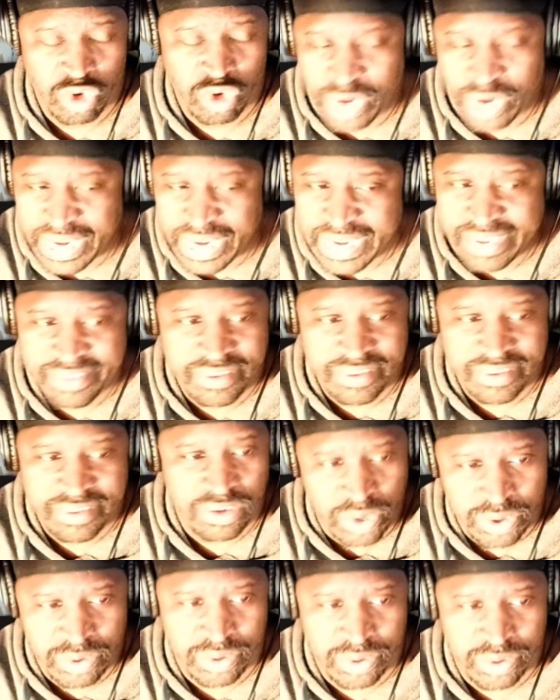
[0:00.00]
Crazy
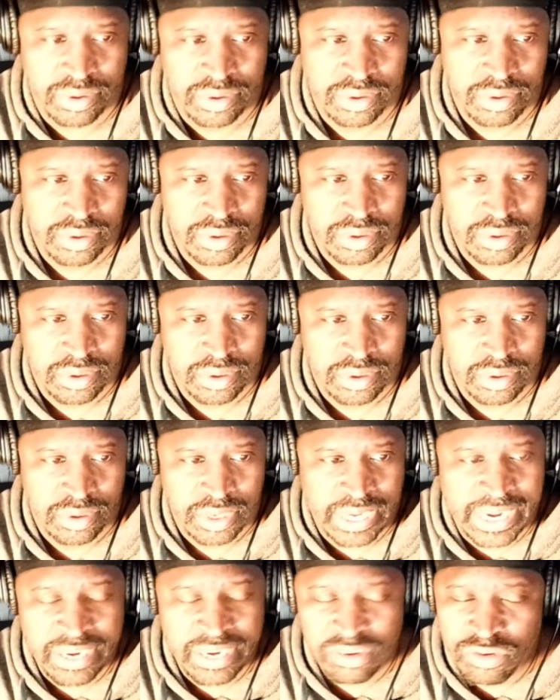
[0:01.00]
work.
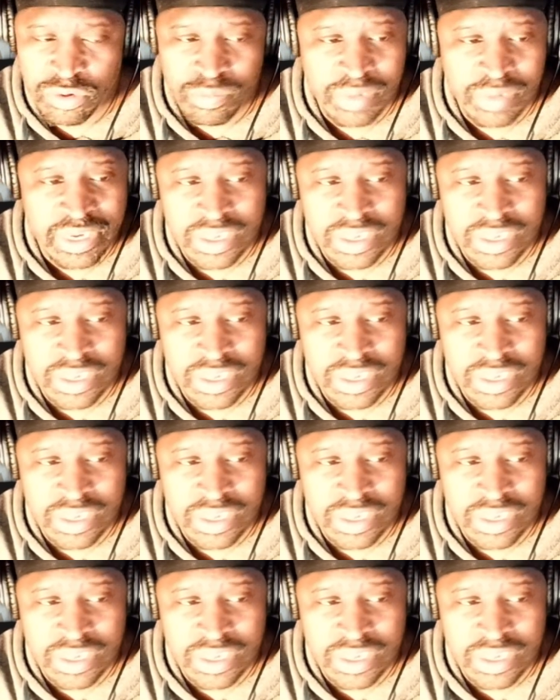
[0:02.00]
Ain't too